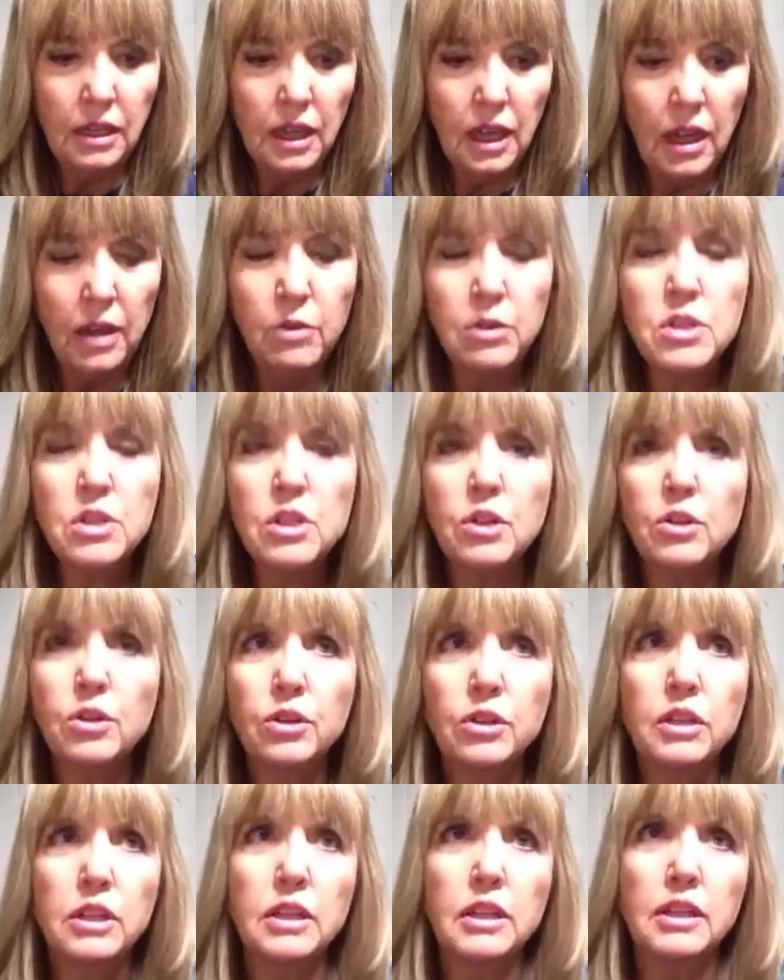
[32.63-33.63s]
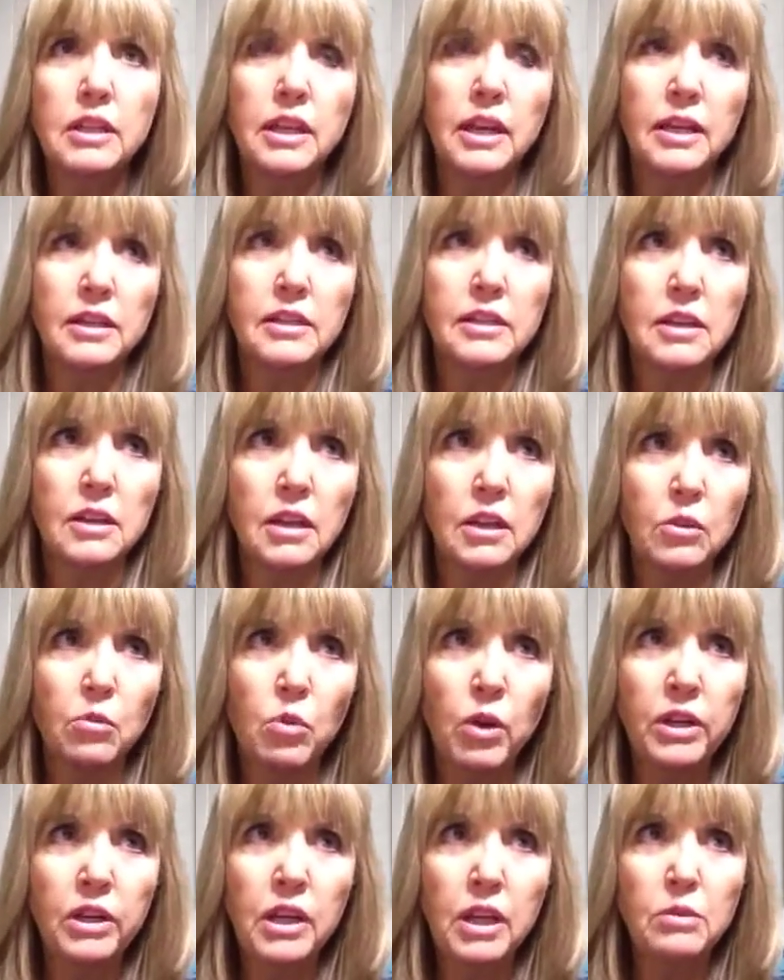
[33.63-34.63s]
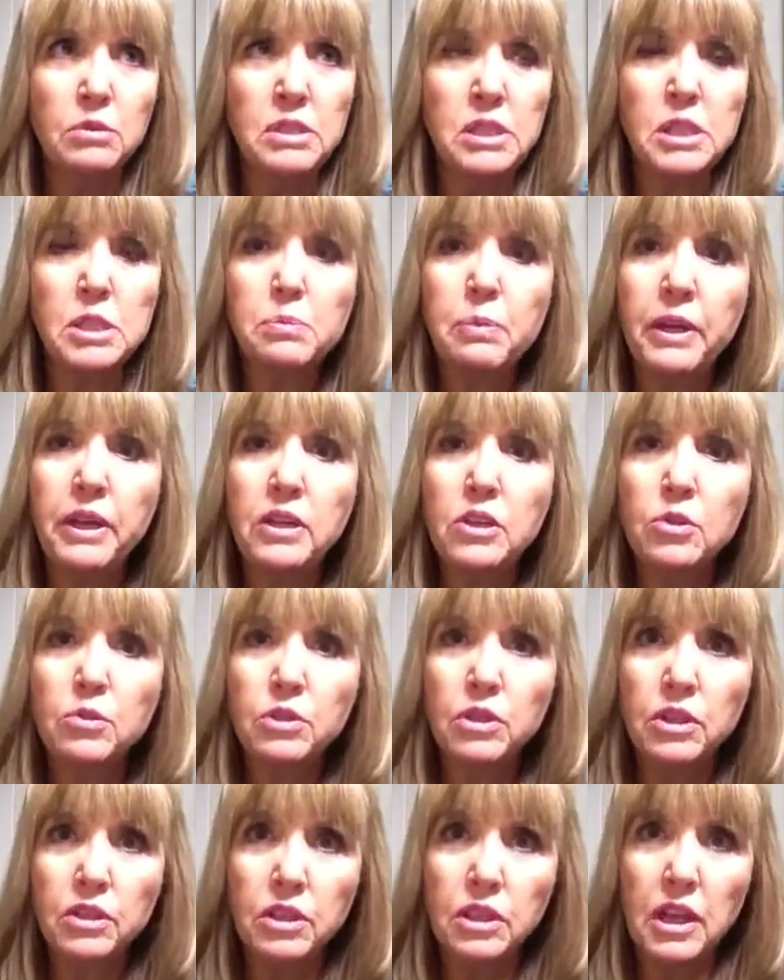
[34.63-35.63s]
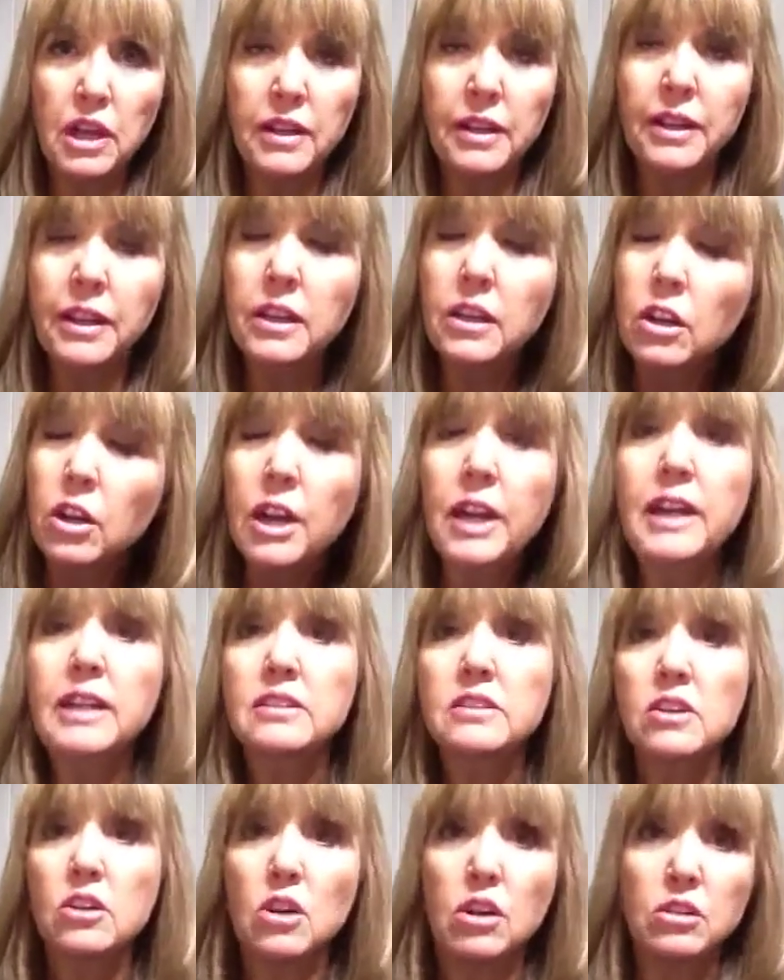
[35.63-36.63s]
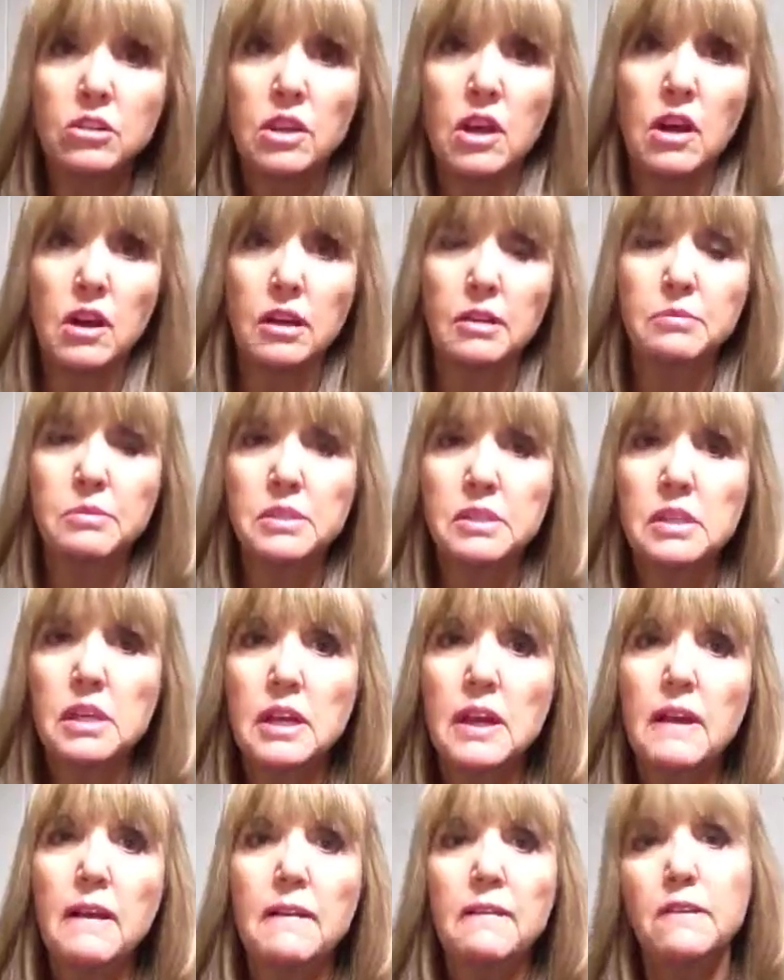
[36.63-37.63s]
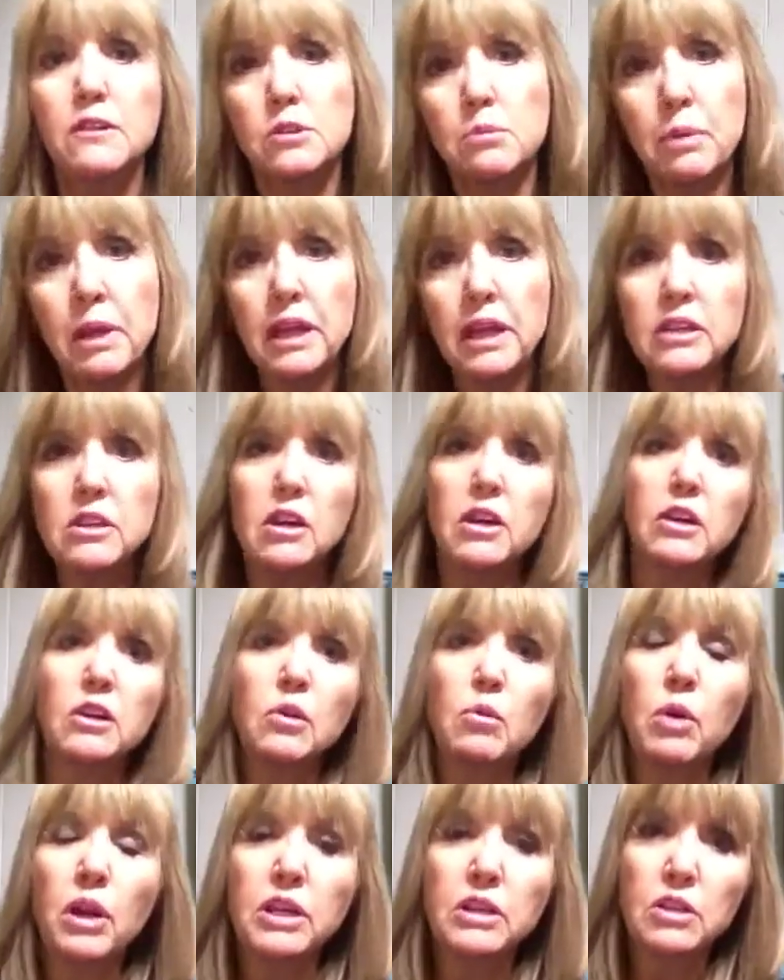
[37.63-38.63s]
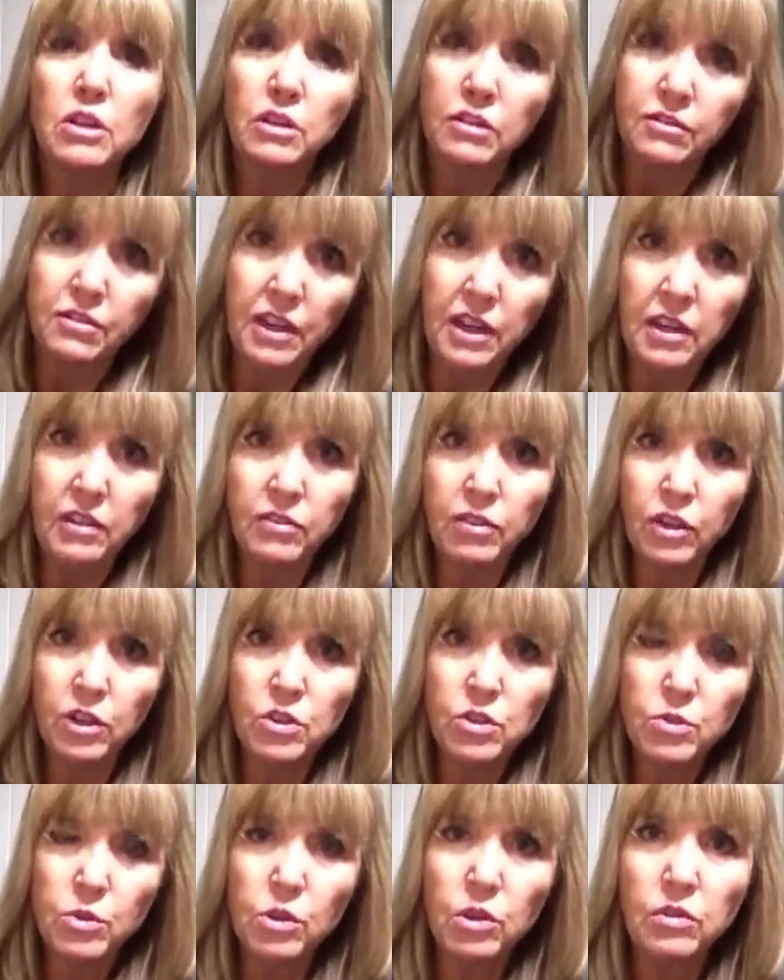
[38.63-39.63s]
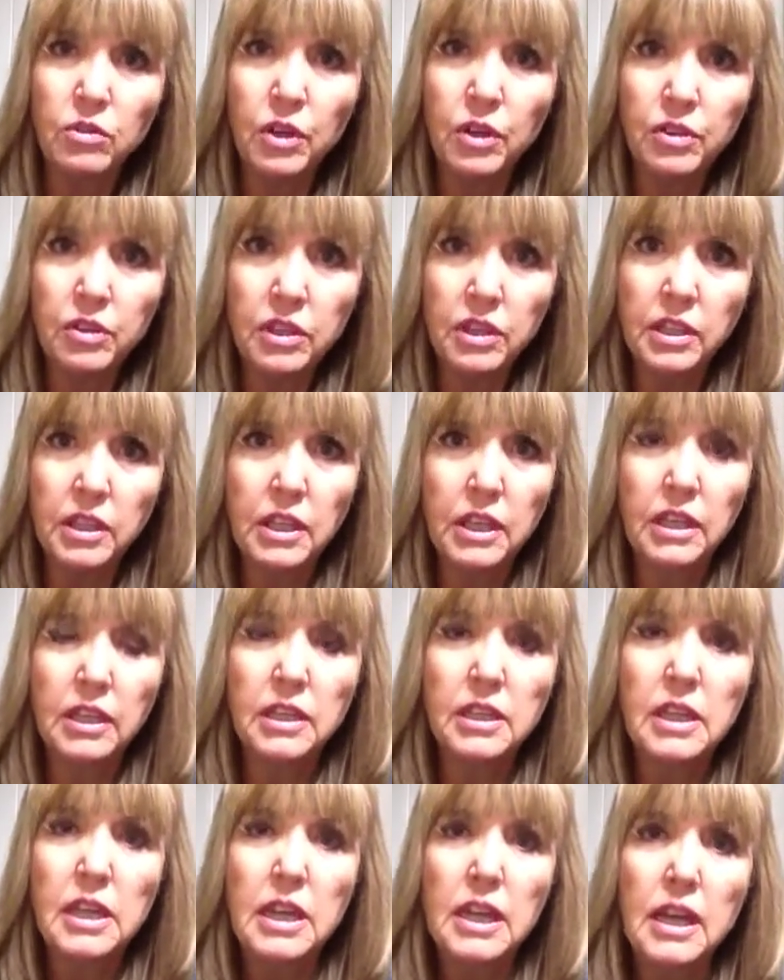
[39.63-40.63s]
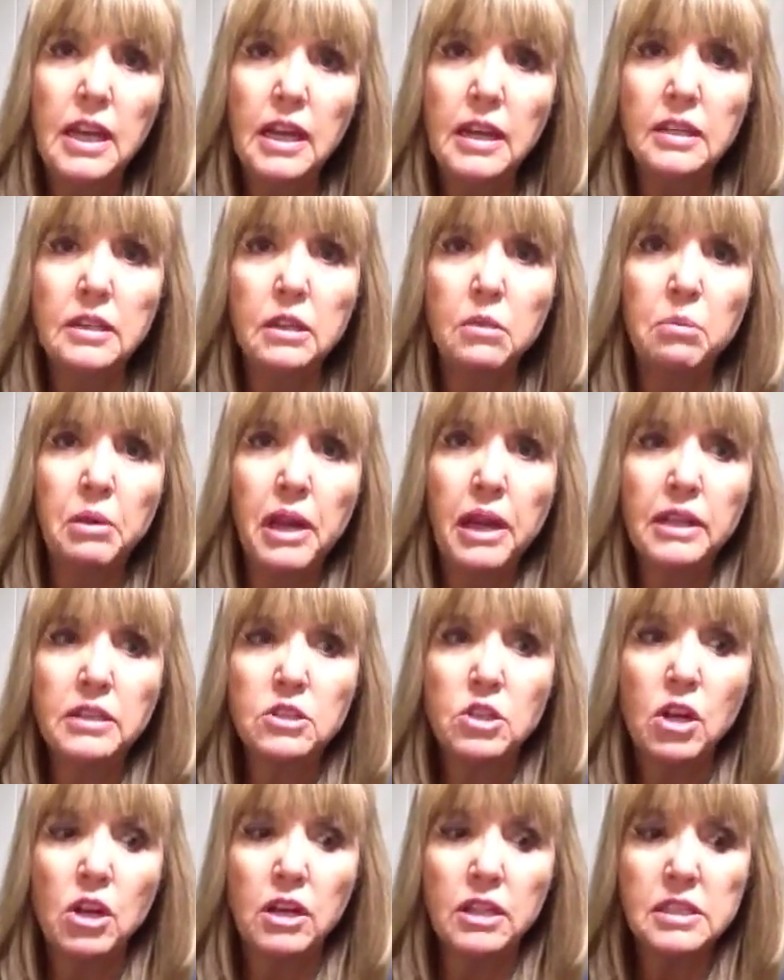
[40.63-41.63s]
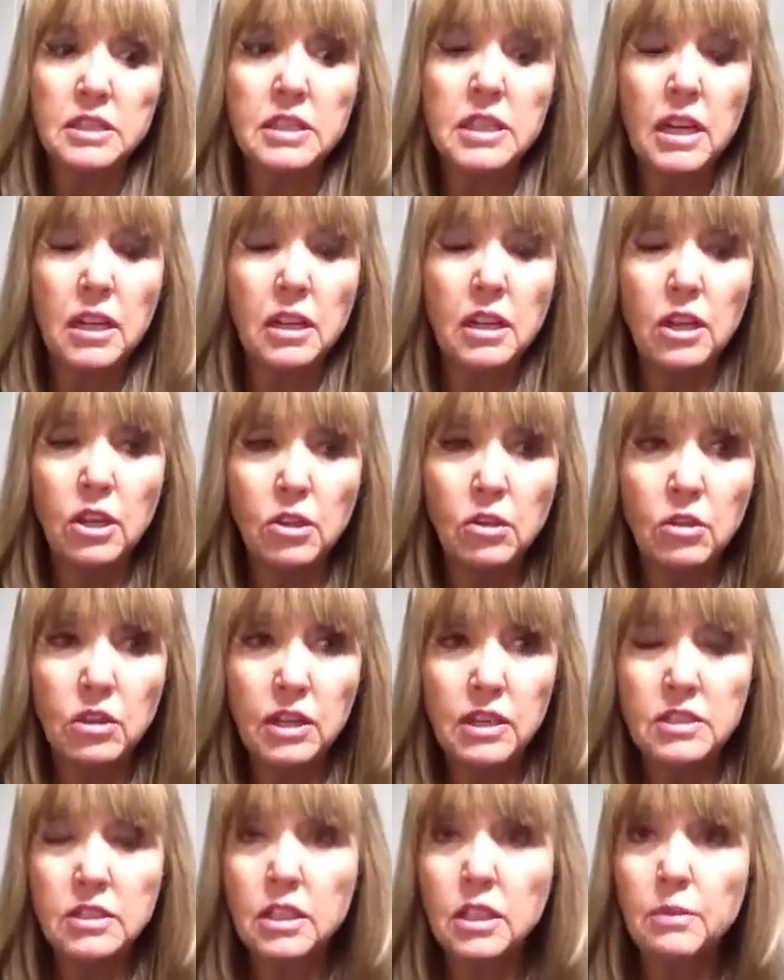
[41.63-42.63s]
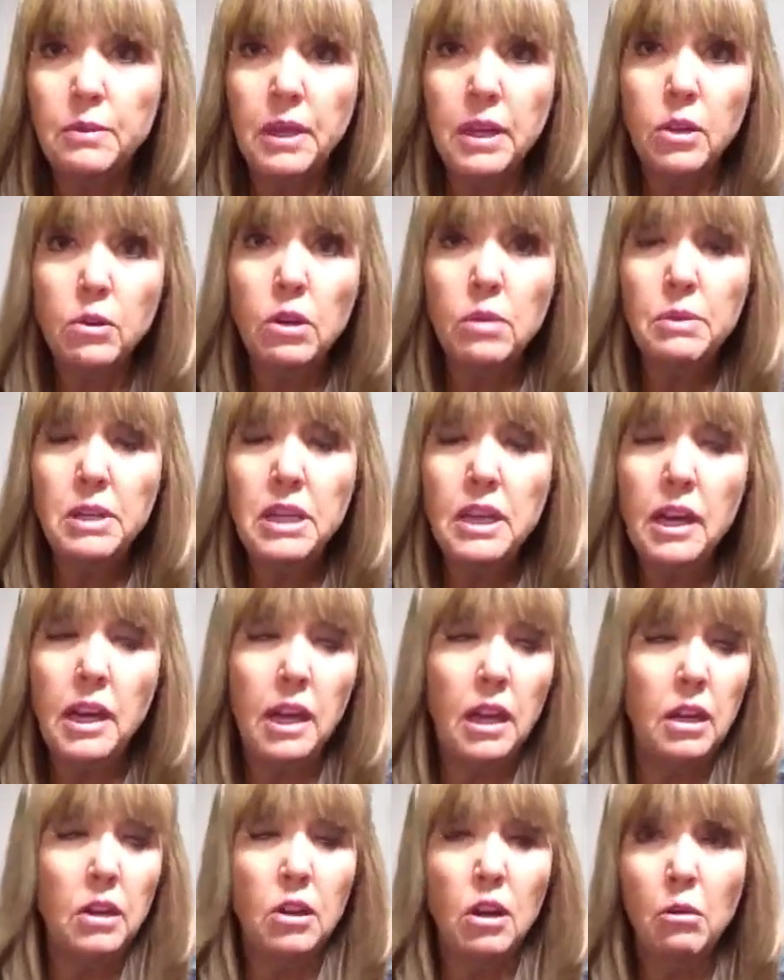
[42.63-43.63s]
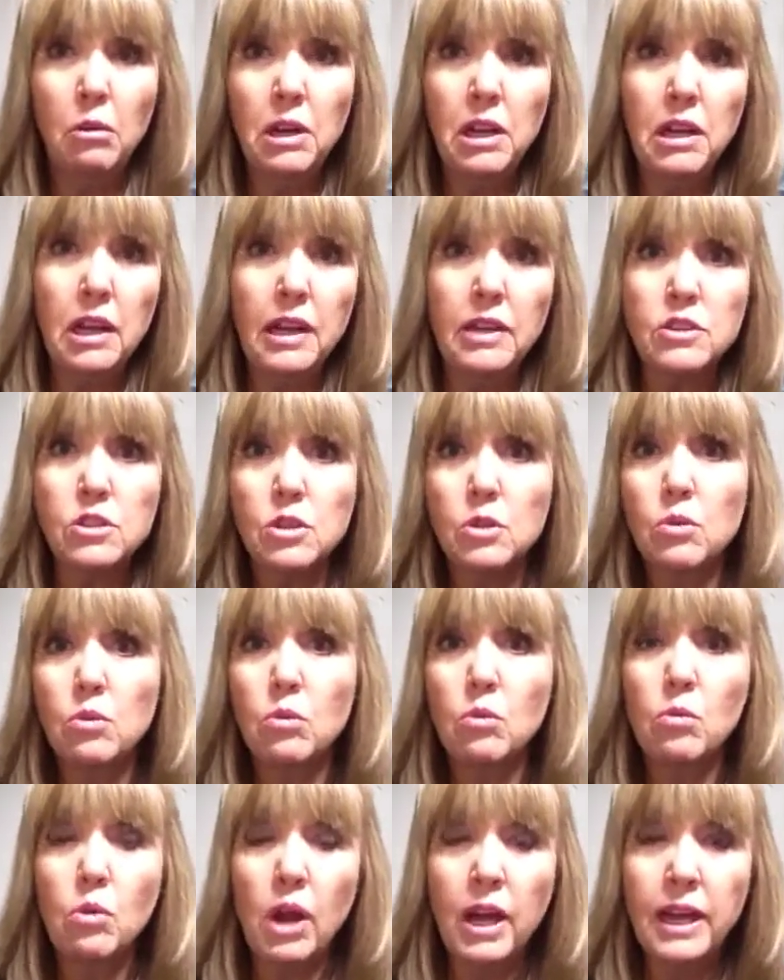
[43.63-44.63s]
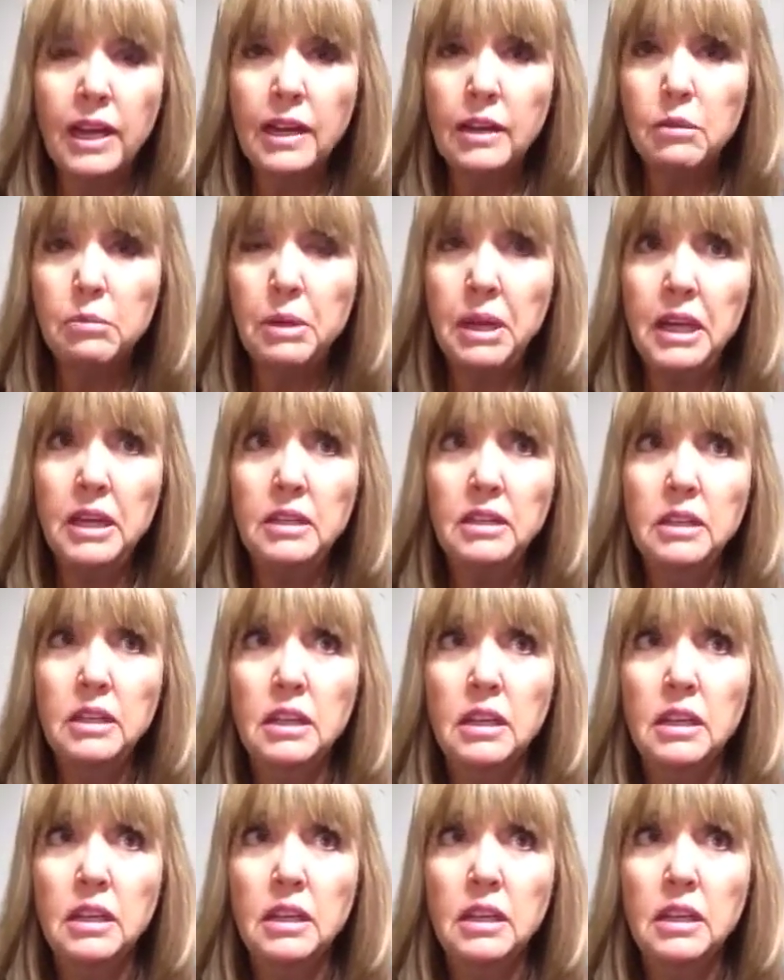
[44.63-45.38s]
I originally heard that one guy was explaining to another guy that in our heads at all times, there's a black dog and a white dog fighting for control of our thinking. And the black dog is telling you that it's going to be a crummy day, nobody likes you, why get out of bed,